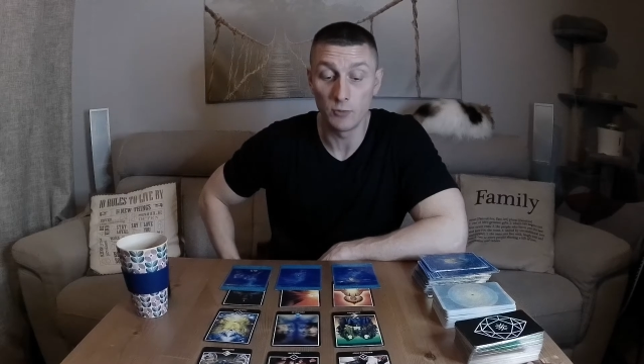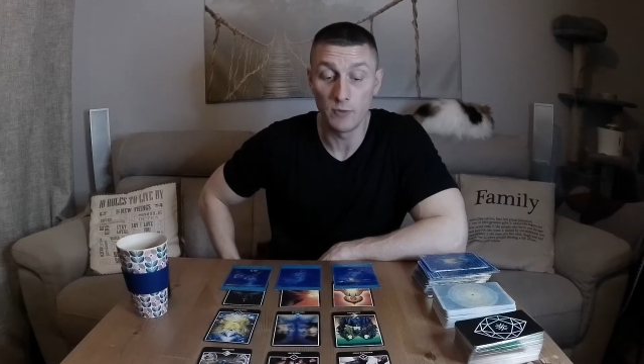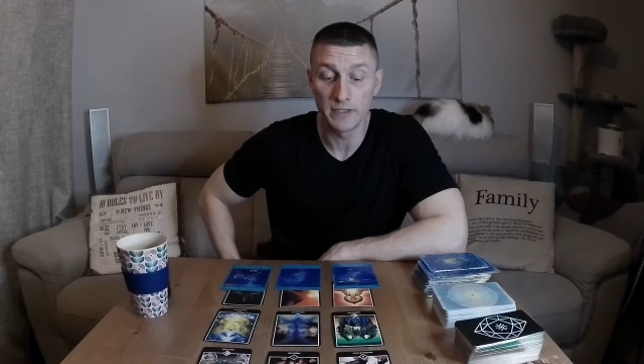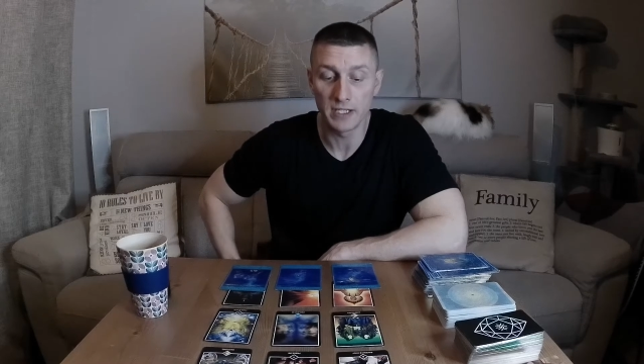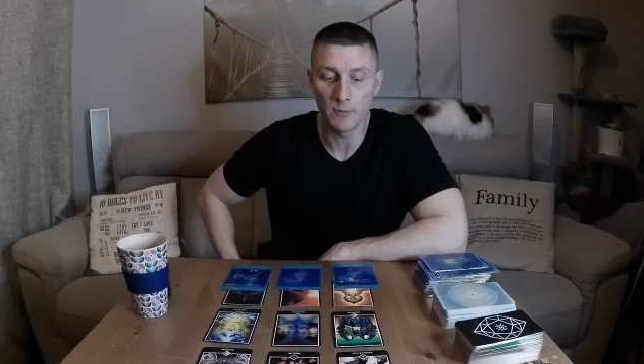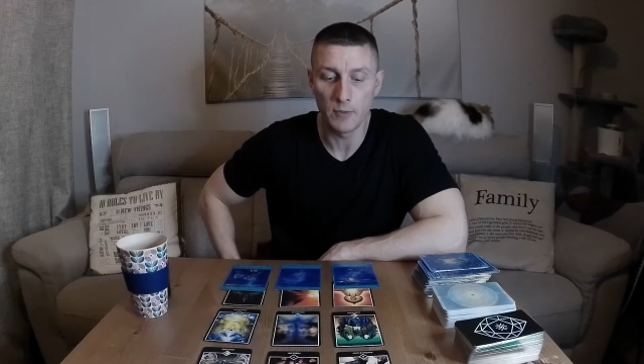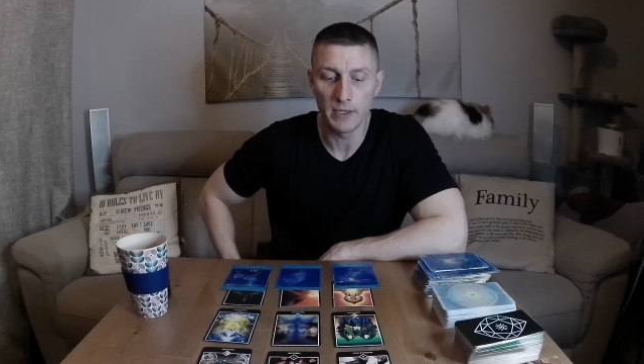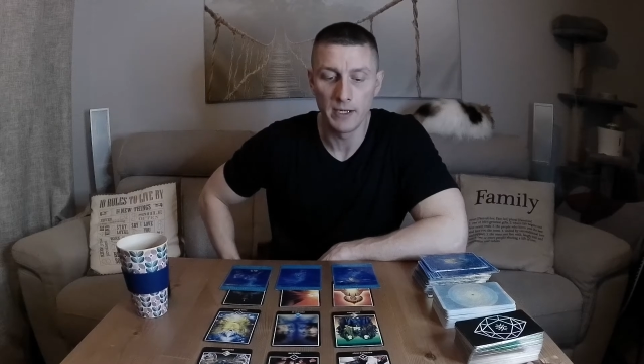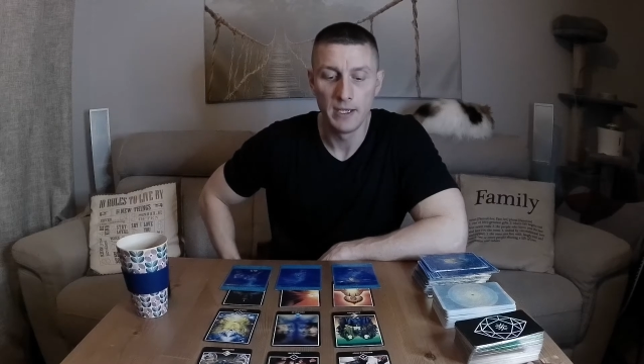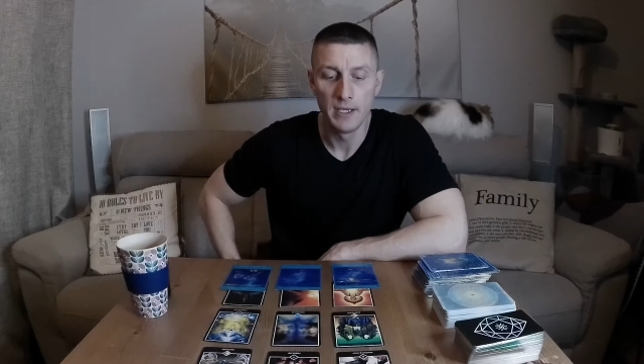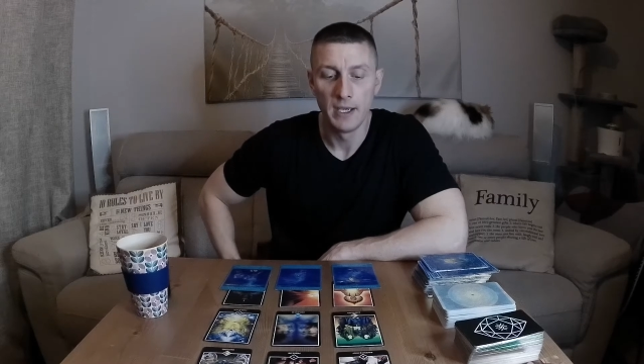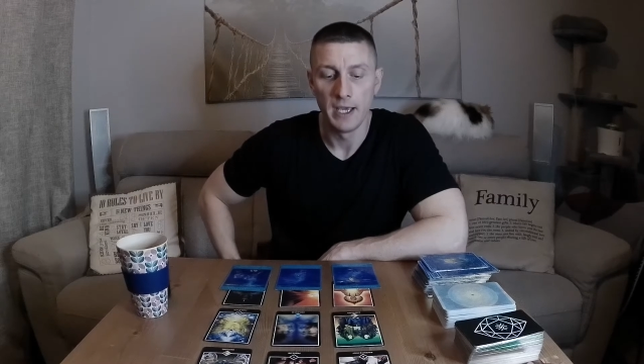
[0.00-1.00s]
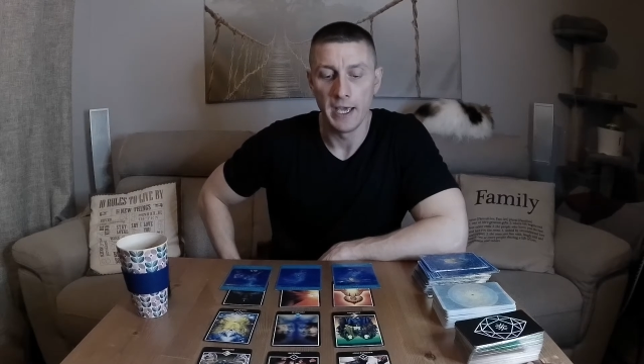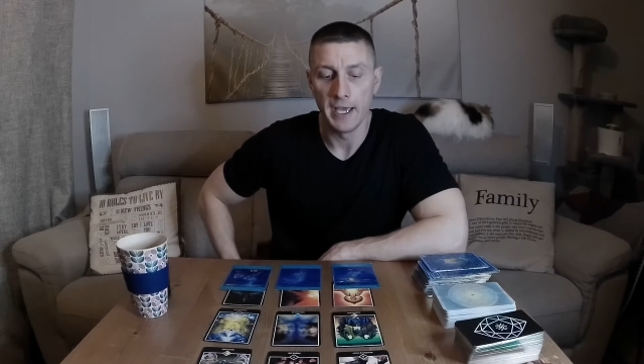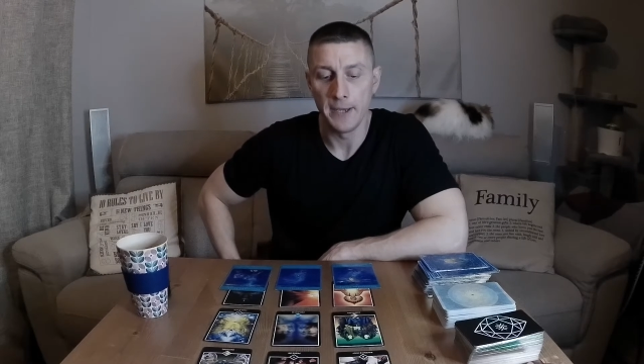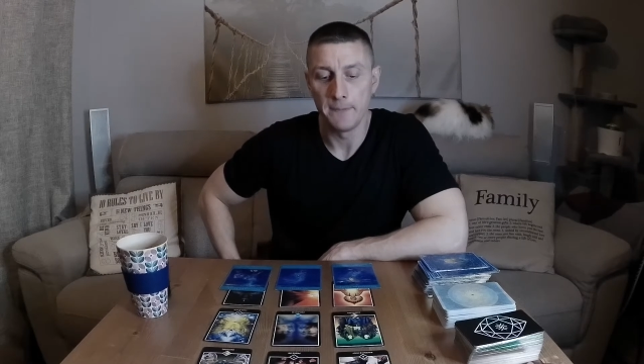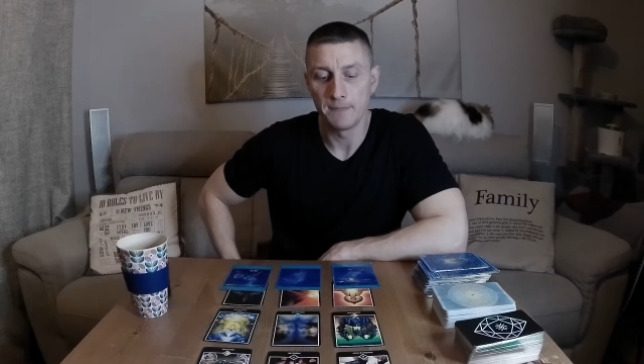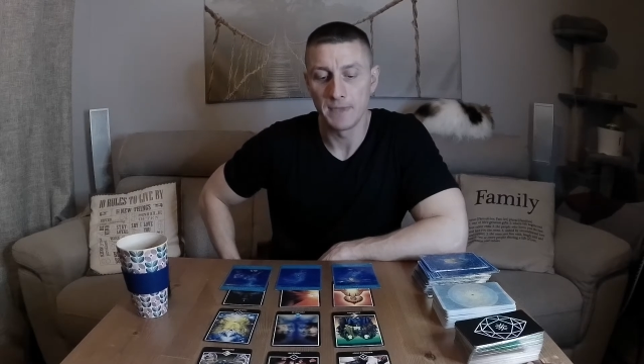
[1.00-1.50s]
with someone,
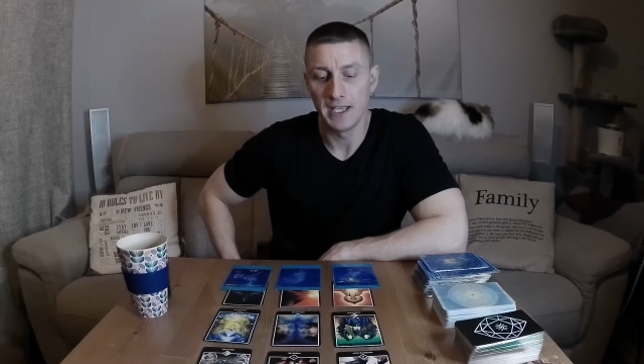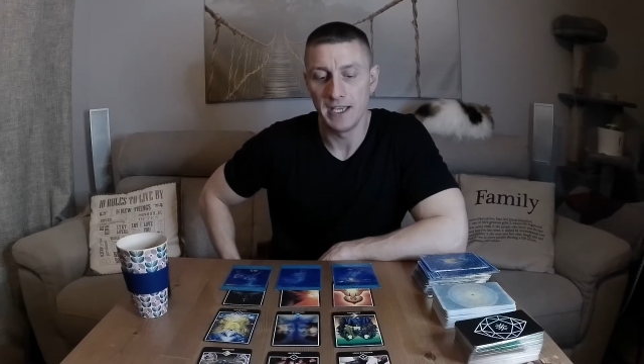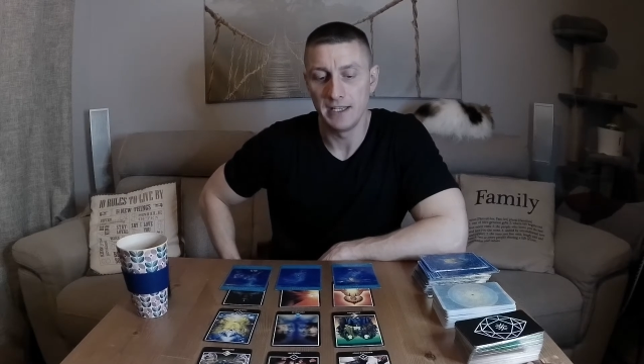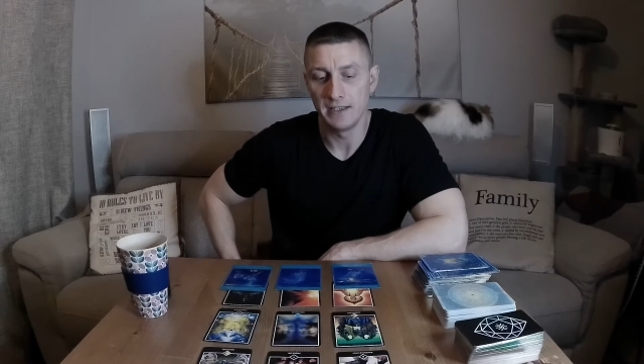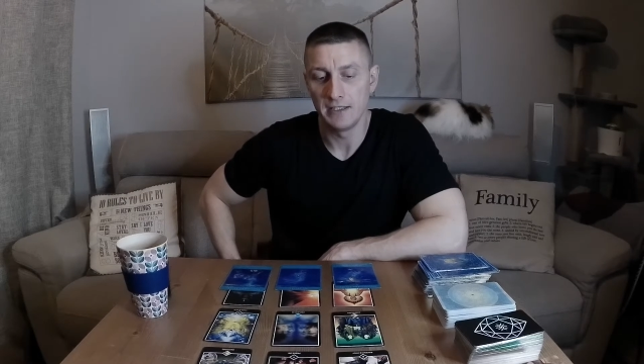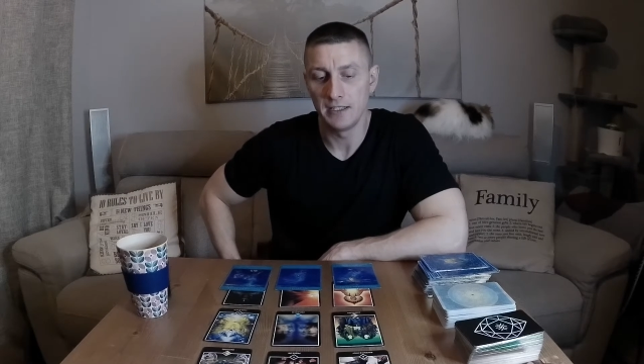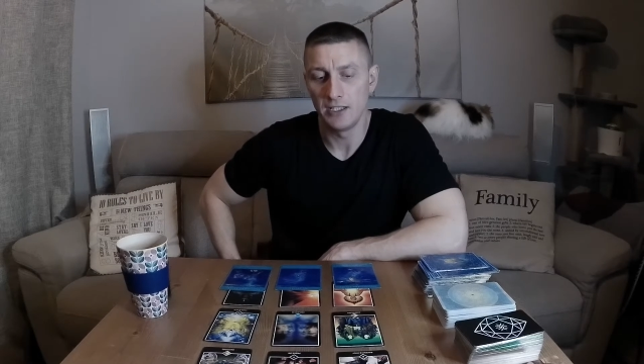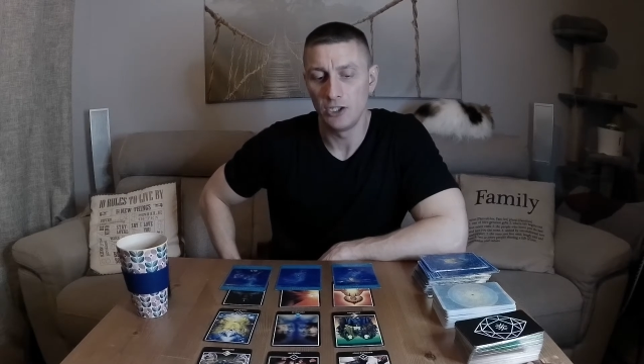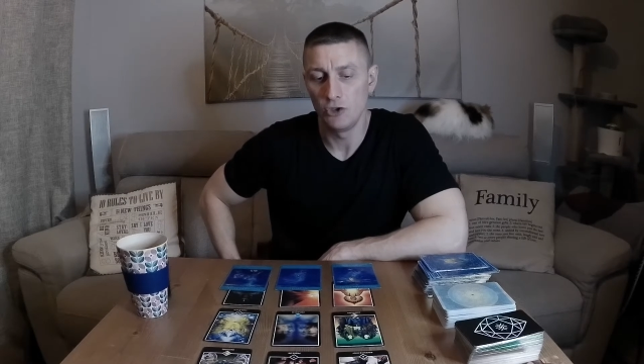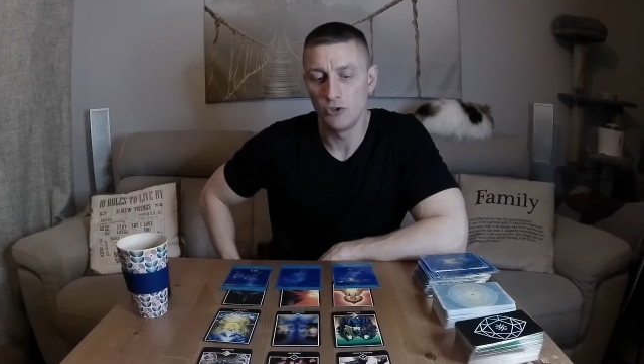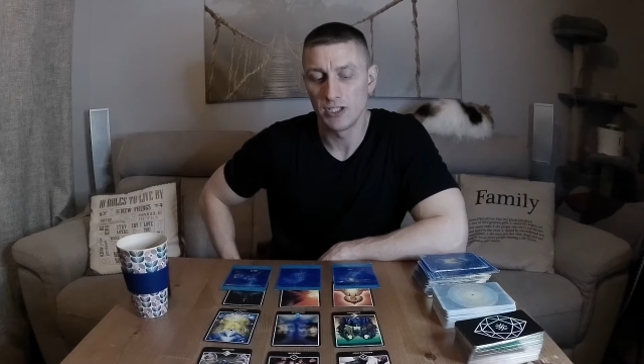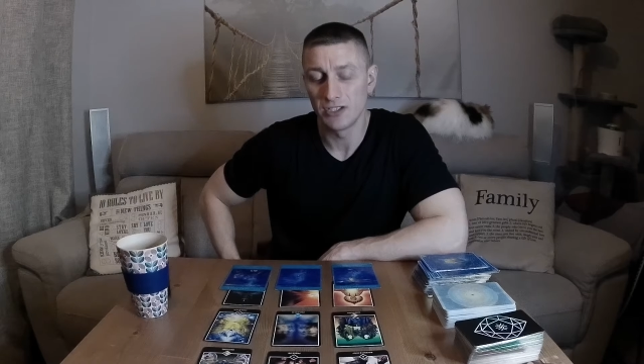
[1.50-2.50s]
and you